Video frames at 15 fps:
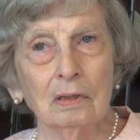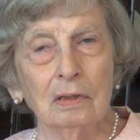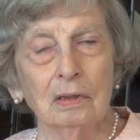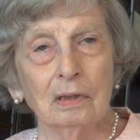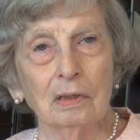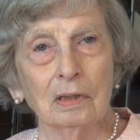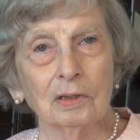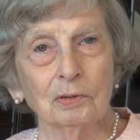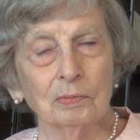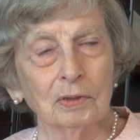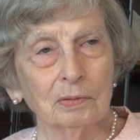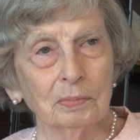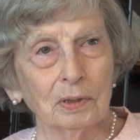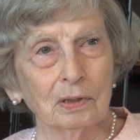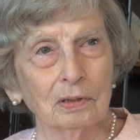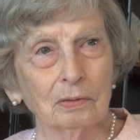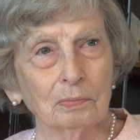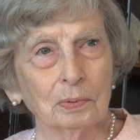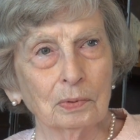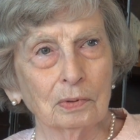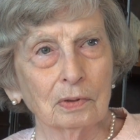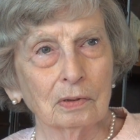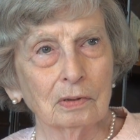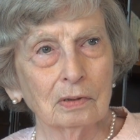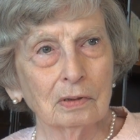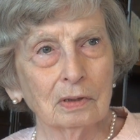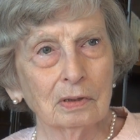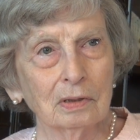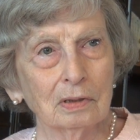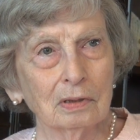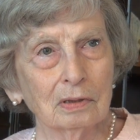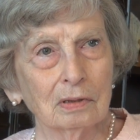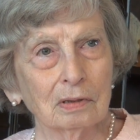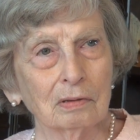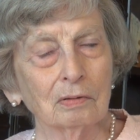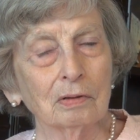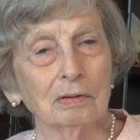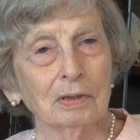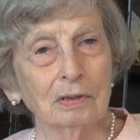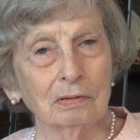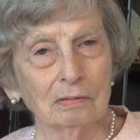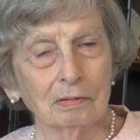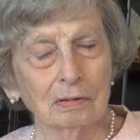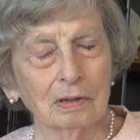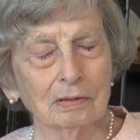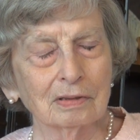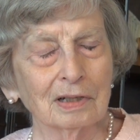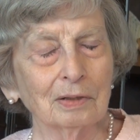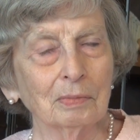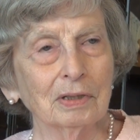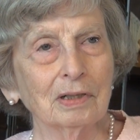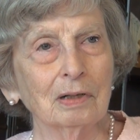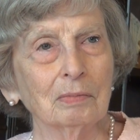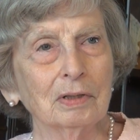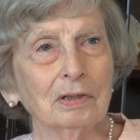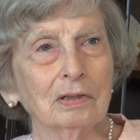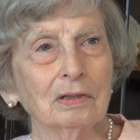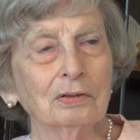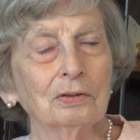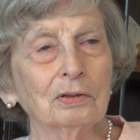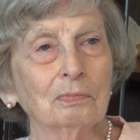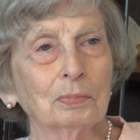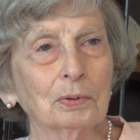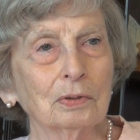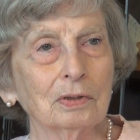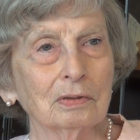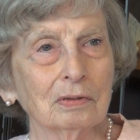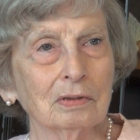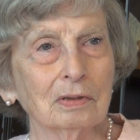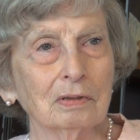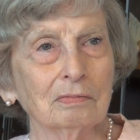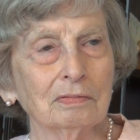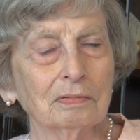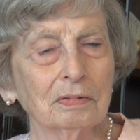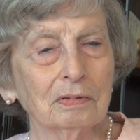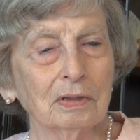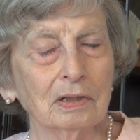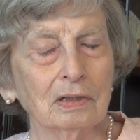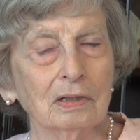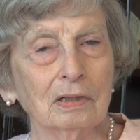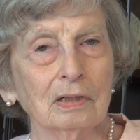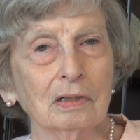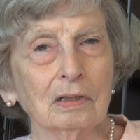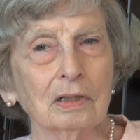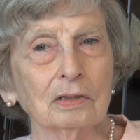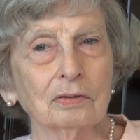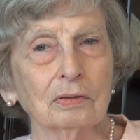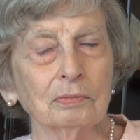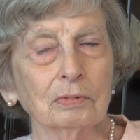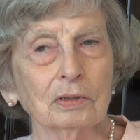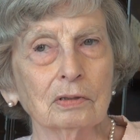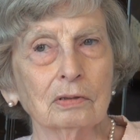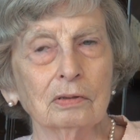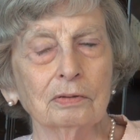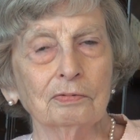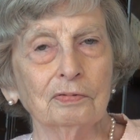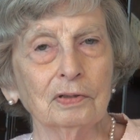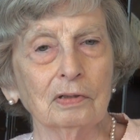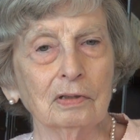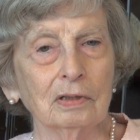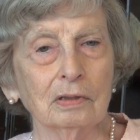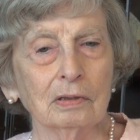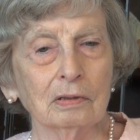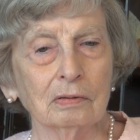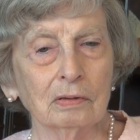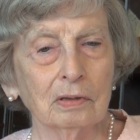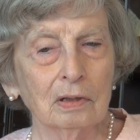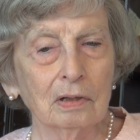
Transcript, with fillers: he asked me to be on the board, or he got me nominated to the board of AALS. It was to fill in a